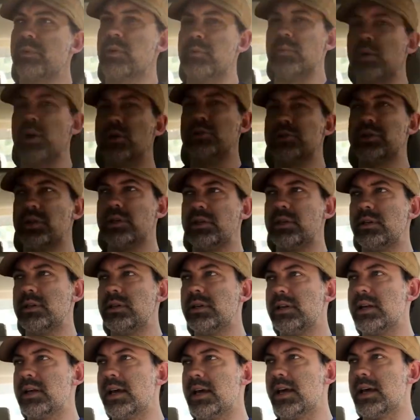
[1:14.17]

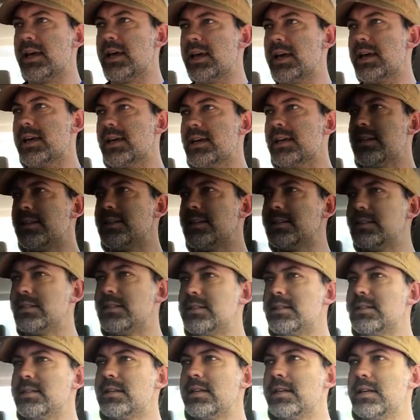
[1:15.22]
promotion,
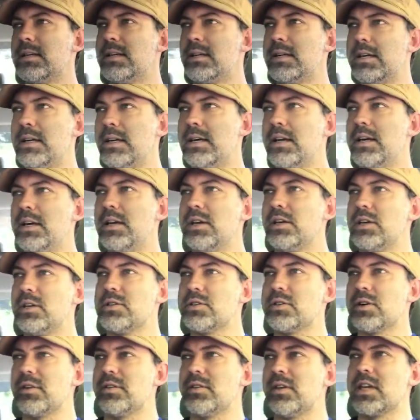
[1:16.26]
and you
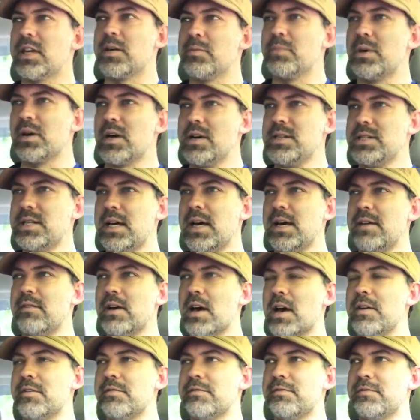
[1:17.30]
start thinking, because I,
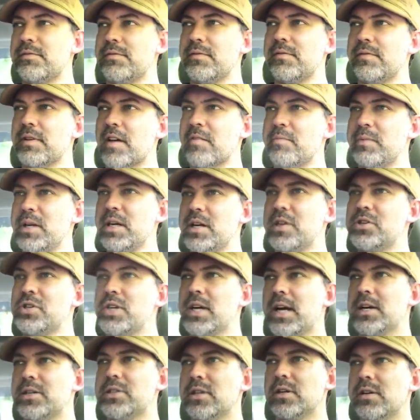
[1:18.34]
I've I've been on
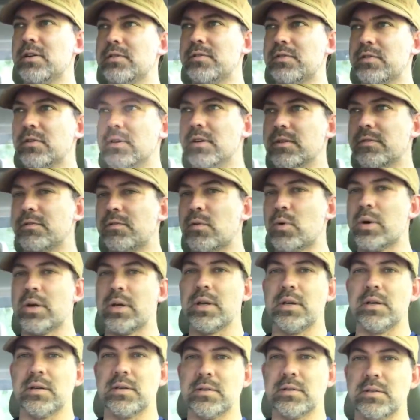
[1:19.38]
G I Joe for like four
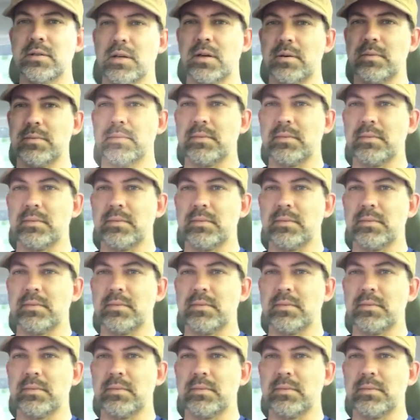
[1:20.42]
years so